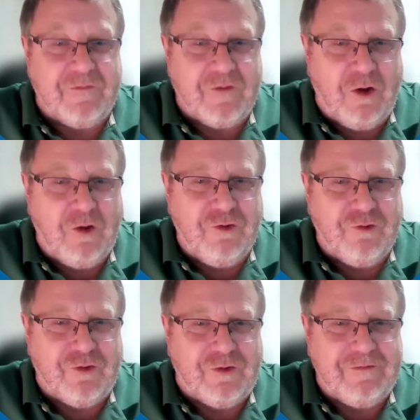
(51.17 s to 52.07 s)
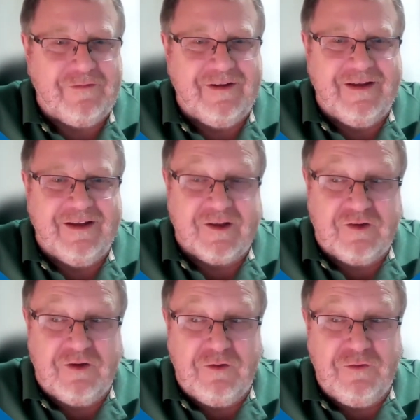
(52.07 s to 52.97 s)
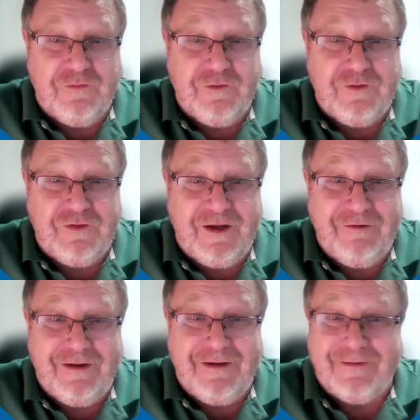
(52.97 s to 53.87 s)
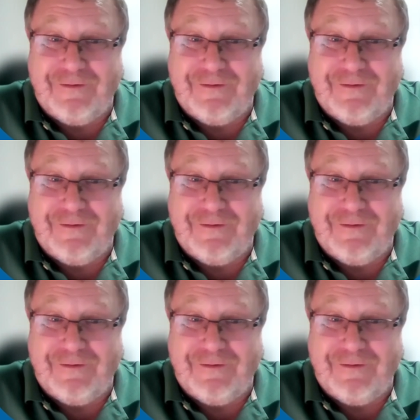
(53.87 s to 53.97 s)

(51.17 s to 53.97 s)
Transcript: golden rule, exclusive use area,